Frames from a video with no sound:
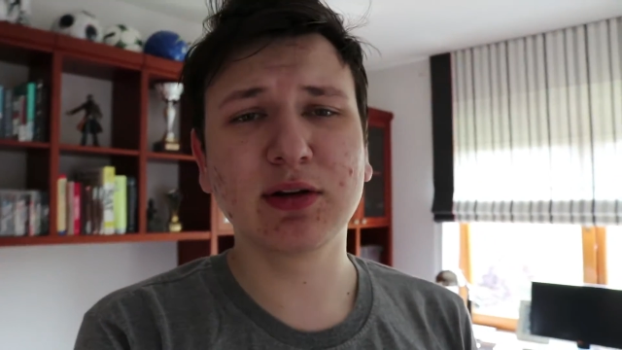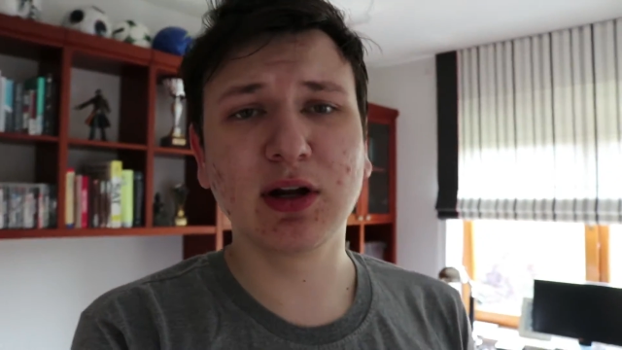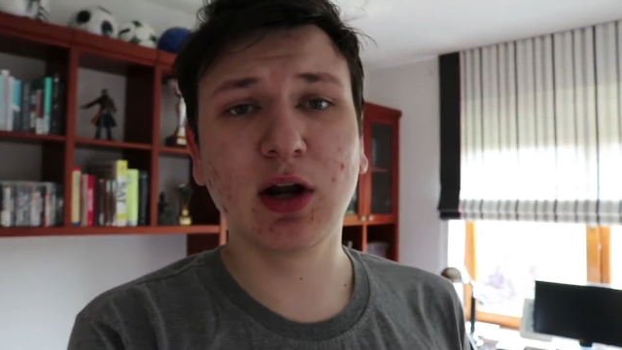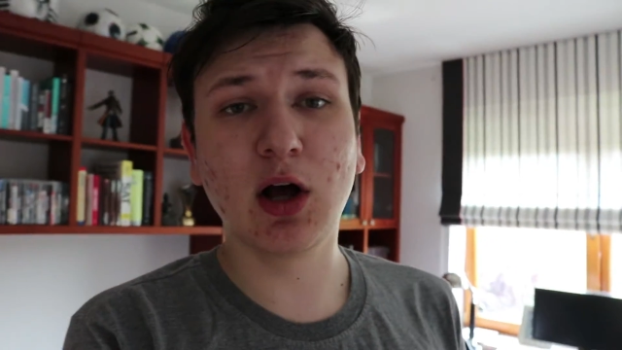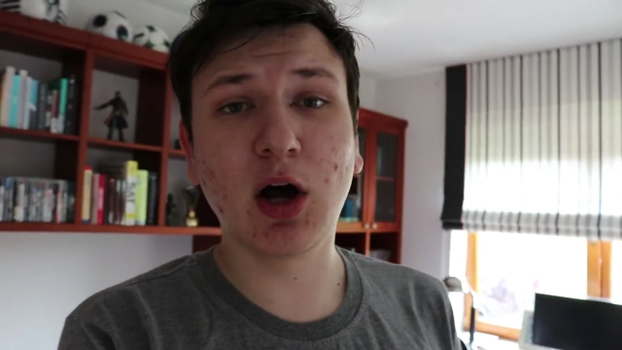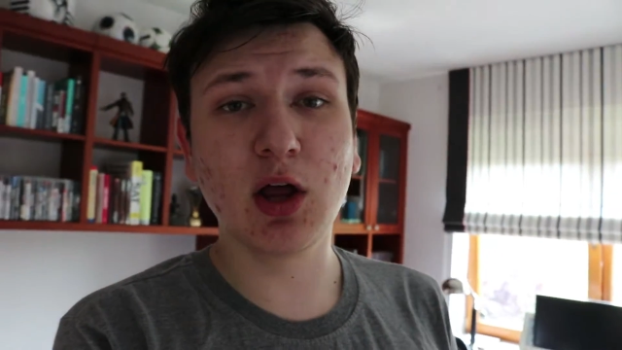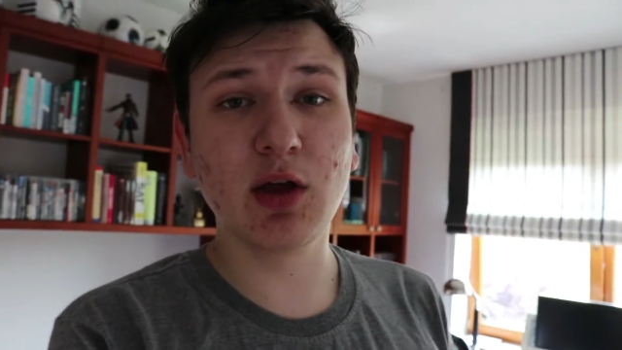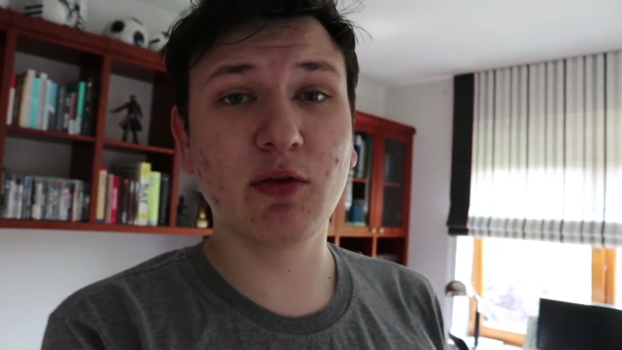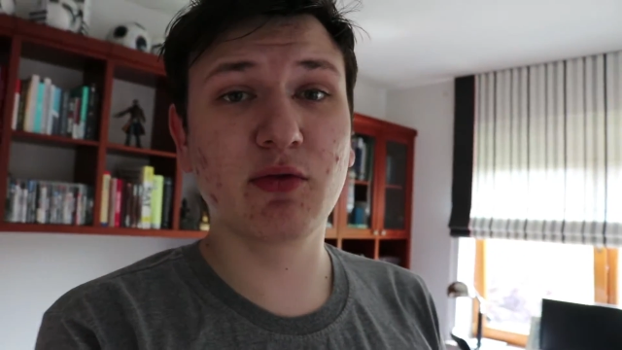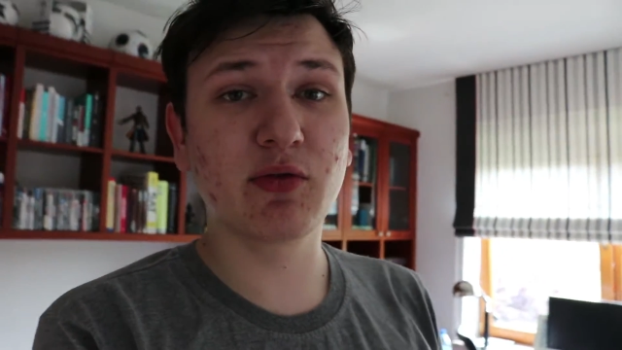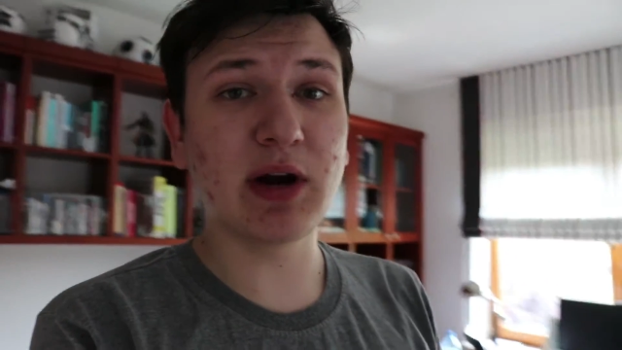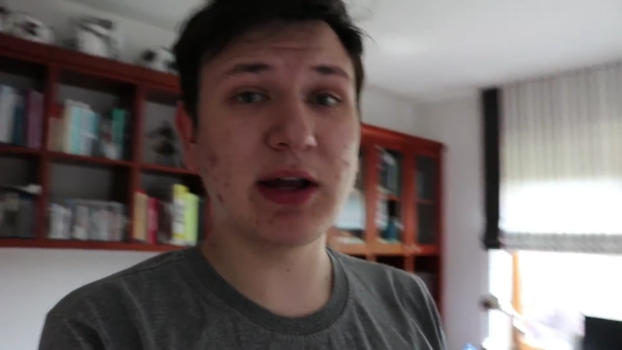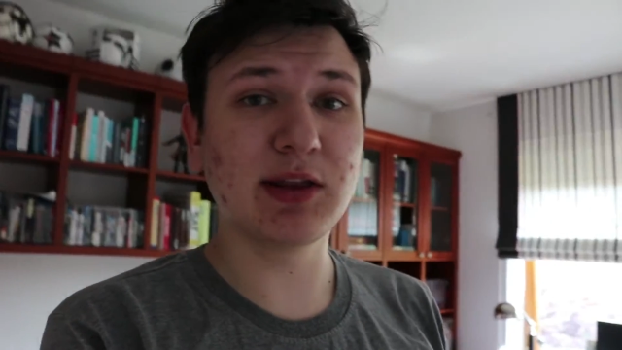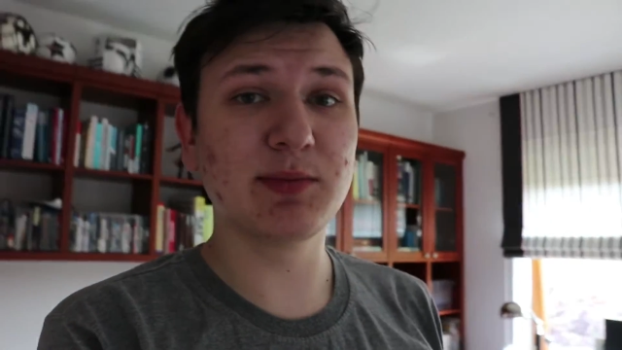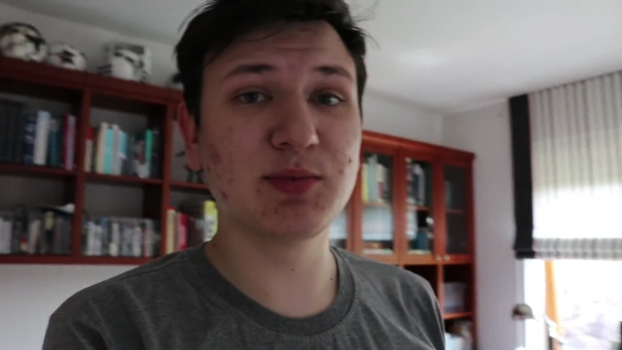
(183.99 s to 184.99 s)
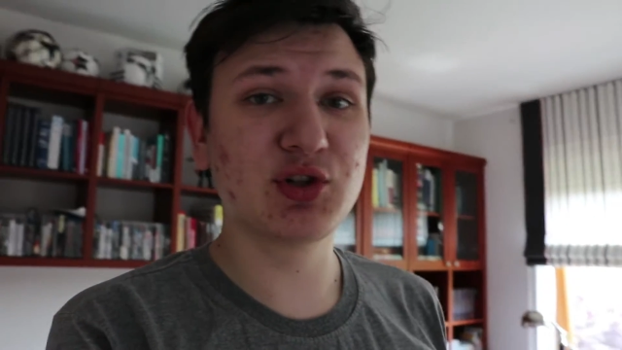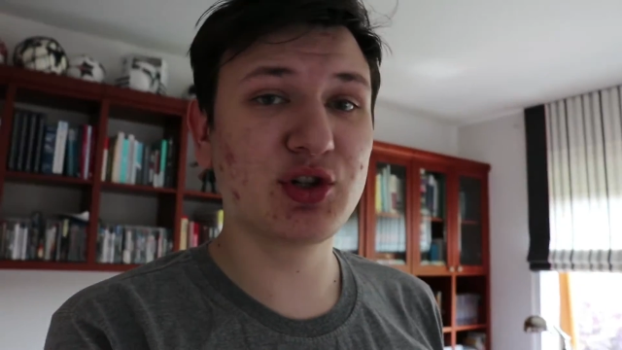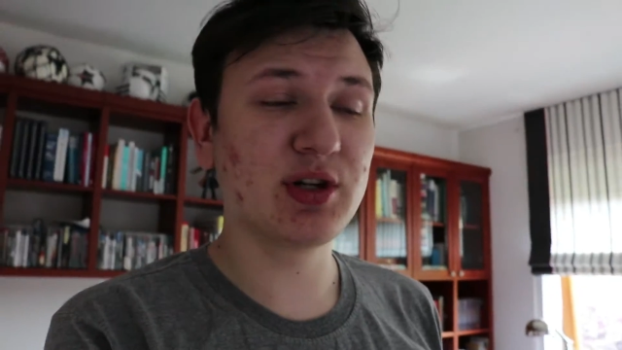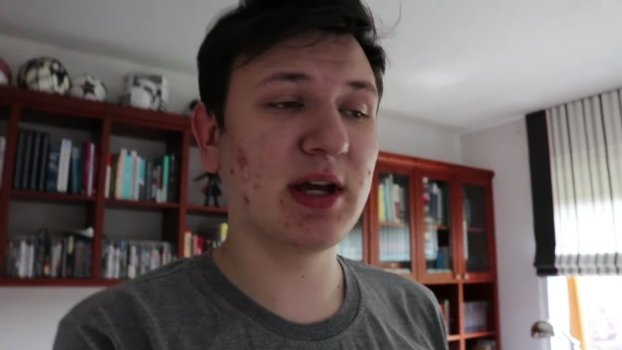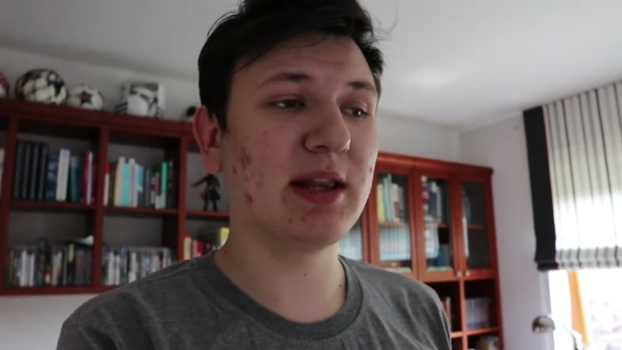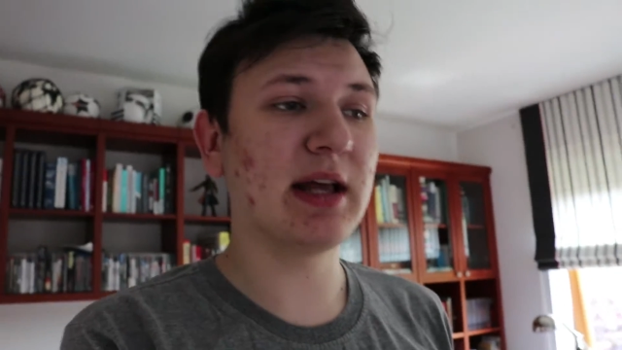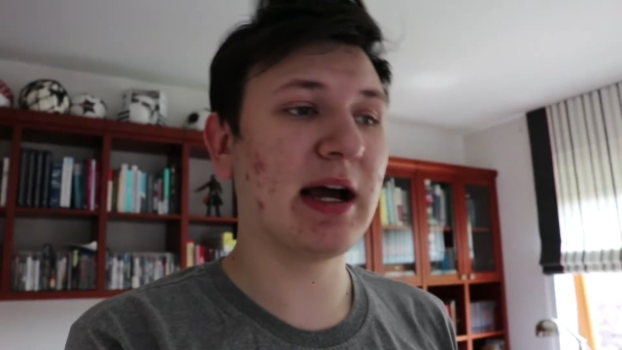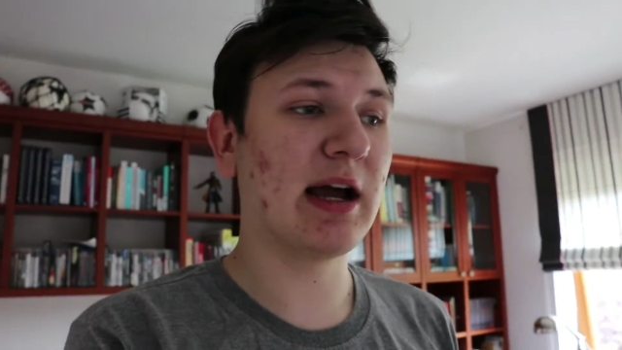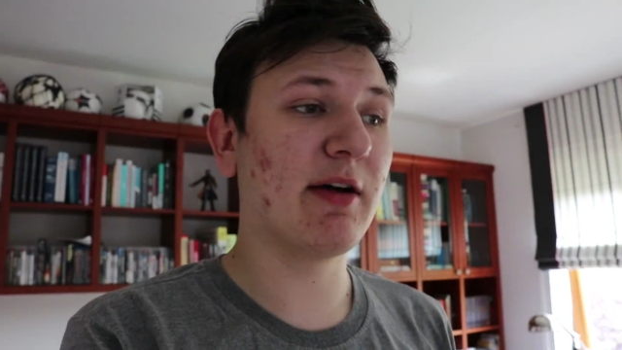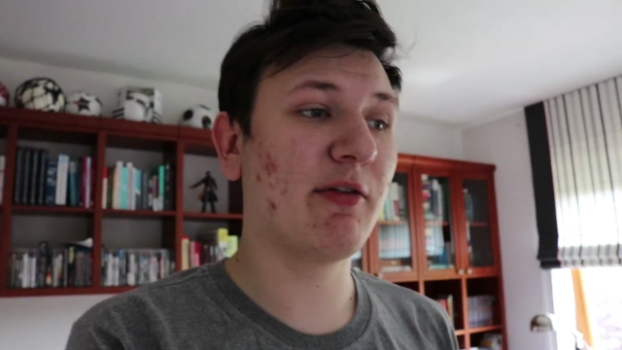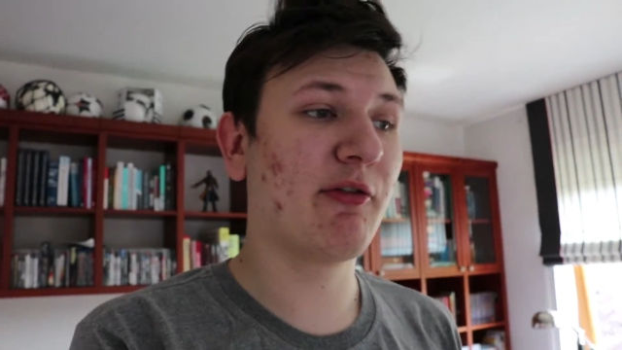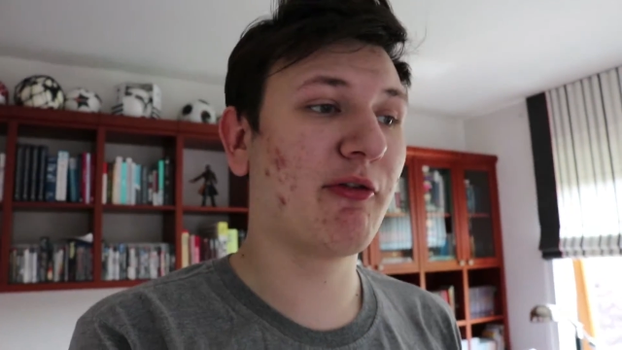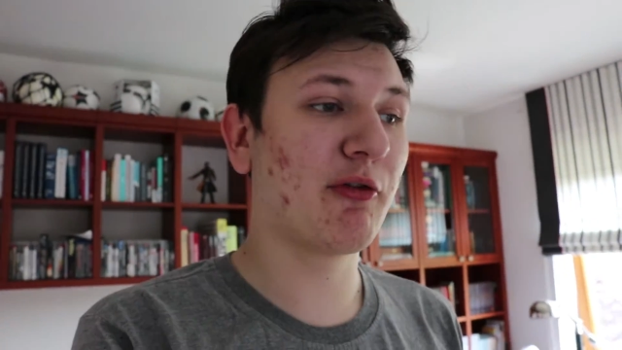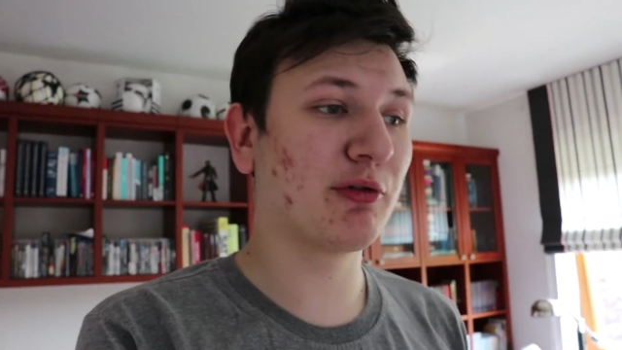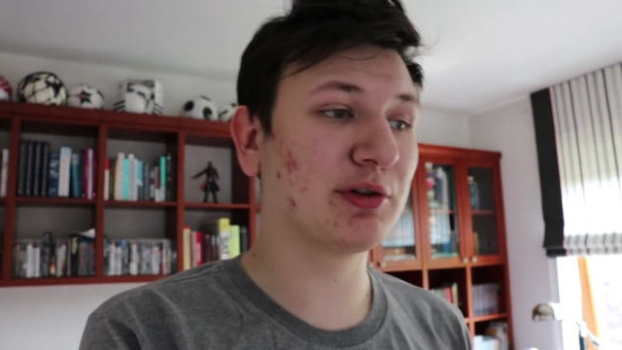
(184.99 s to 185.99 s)
a lot of random shit, I have
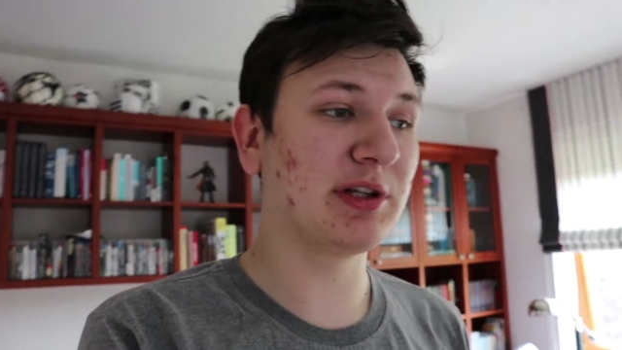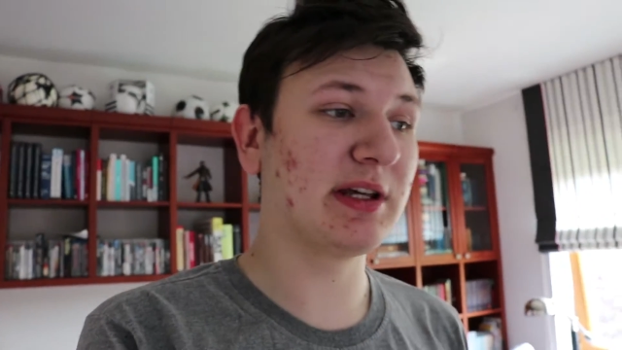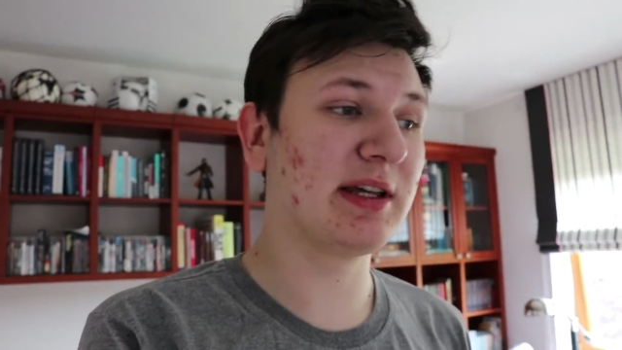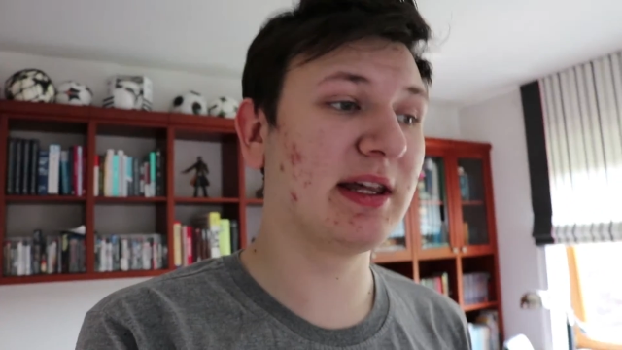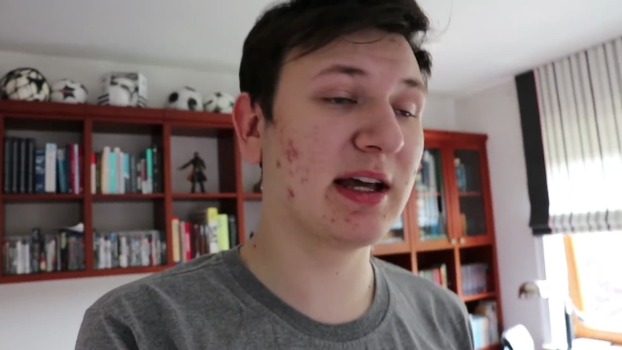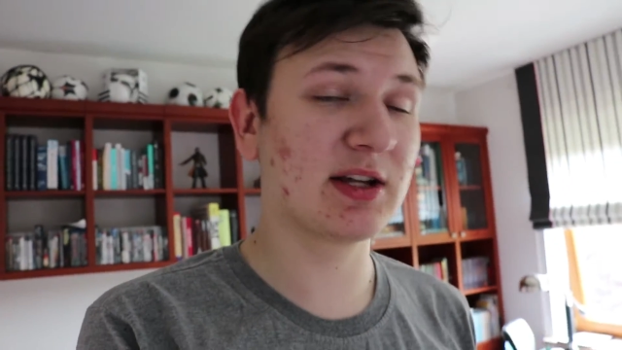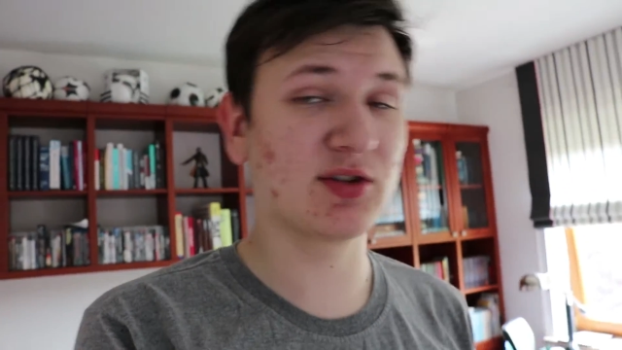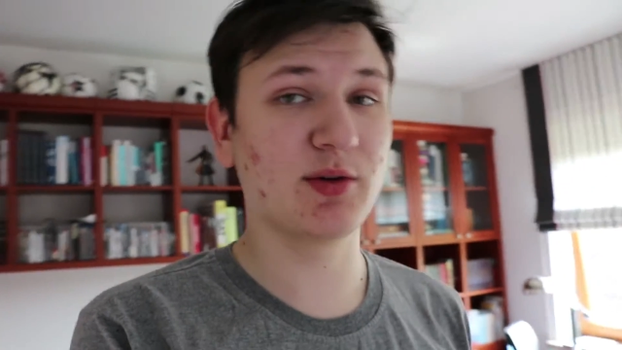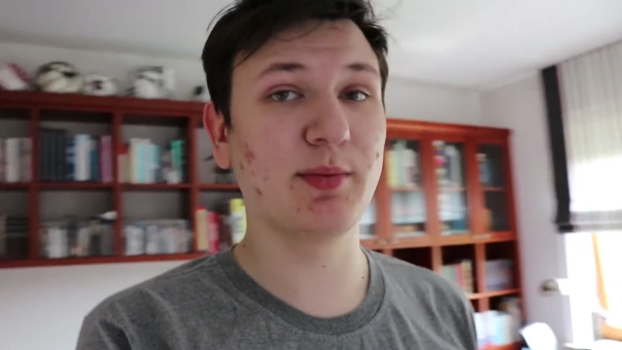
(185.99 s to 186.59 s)
40 gigs